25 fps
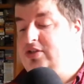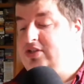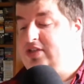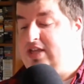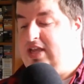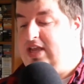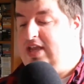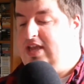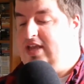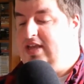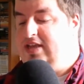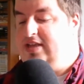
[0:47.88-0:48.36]

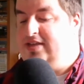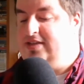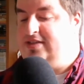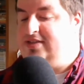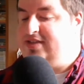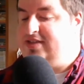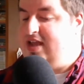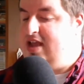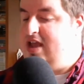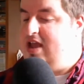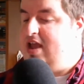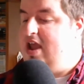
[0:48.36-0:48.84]

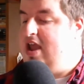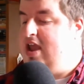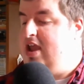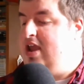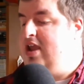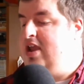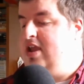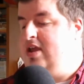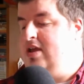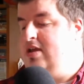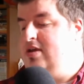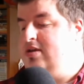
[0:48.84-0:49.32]
is
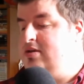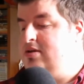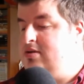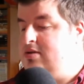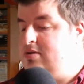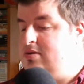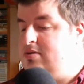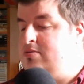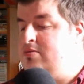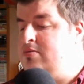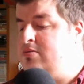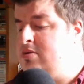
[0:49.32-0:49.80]
a
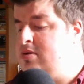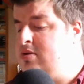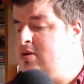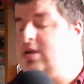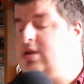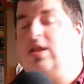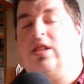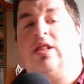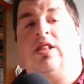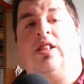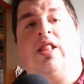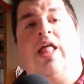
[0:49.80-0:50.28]

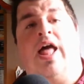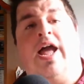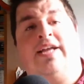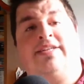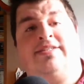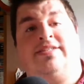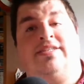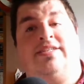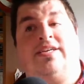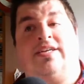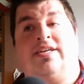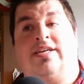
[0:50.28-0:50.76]

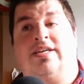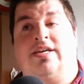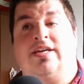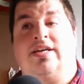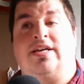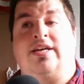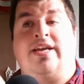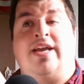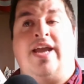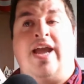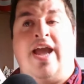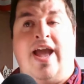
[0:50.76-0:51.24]
classic
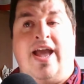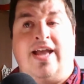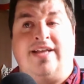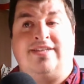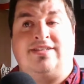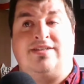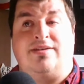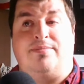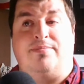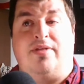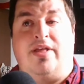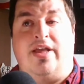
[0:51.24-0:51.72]

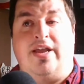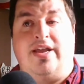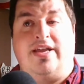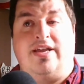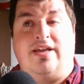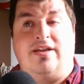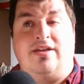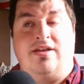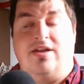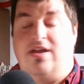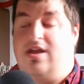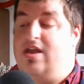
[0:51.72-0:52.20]

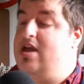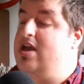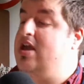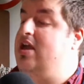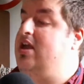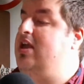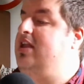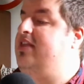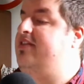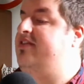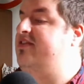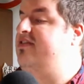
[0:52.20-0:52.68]
Casablanca.
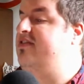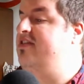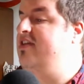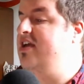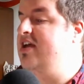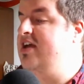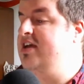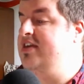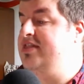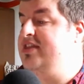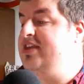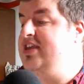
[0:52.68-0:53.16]
It's
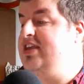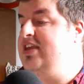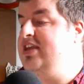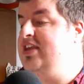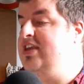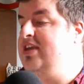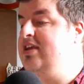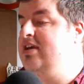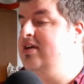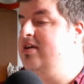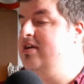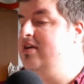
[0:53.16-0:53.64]

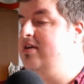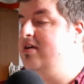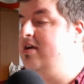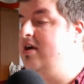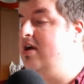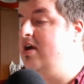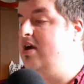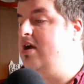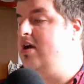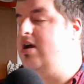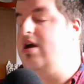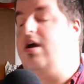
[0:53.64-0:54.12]
the
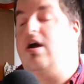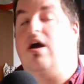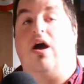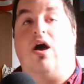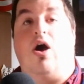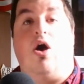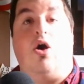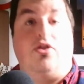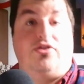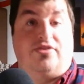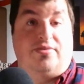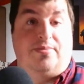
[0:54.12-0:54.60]

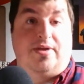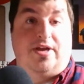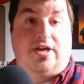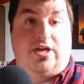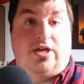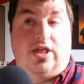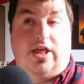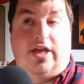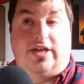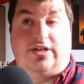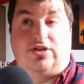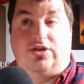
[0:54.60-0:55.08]
Ultimate
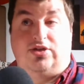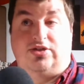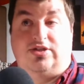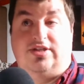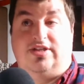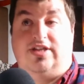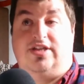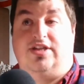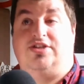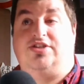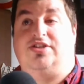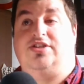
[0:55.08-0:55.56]
Collector's
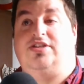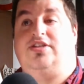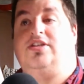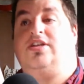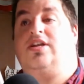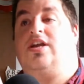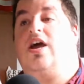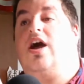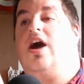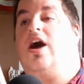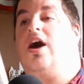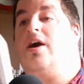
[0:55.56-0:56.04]
Edition.
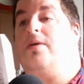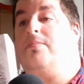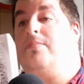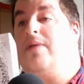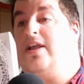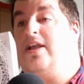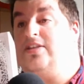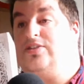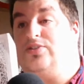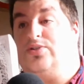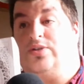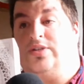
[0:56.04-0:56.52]

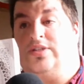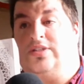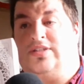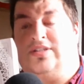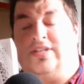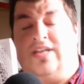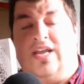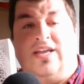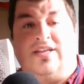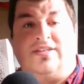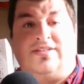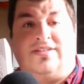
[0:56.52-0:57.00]
As you can
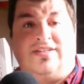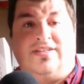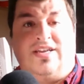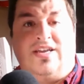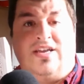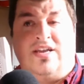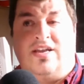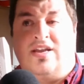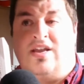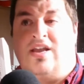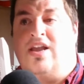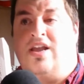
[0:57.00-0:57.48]

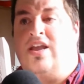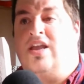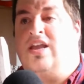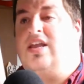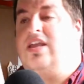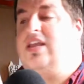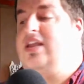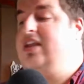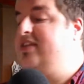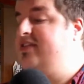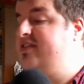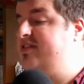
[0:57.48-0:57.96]
see,
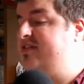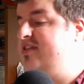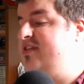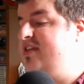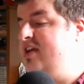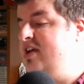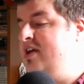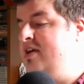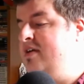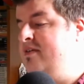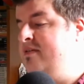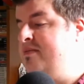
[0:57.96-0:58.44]
it's
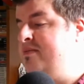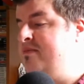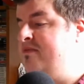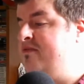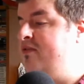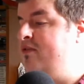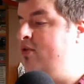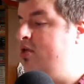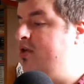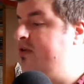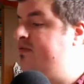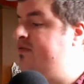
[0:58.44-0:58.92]

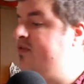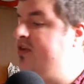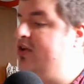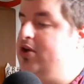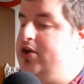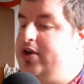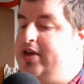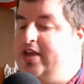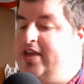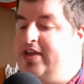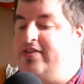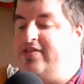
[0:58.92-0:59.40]
full of
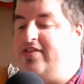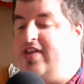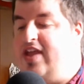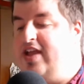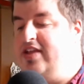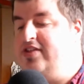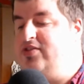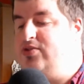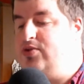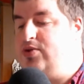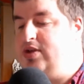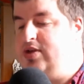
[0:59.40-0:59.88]
goodies.
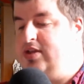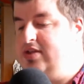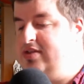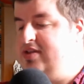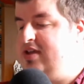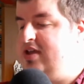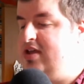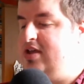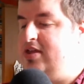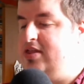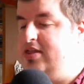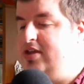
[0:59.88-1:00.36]
As you can
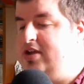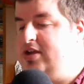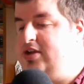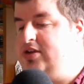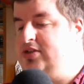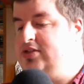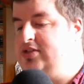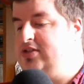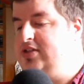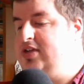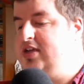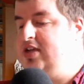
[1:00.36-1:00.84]
tell,
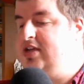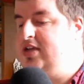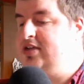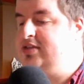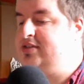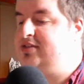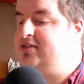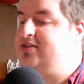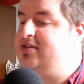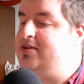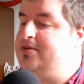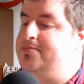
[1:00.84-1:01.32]
there's
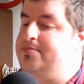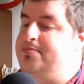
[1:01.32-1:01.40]
some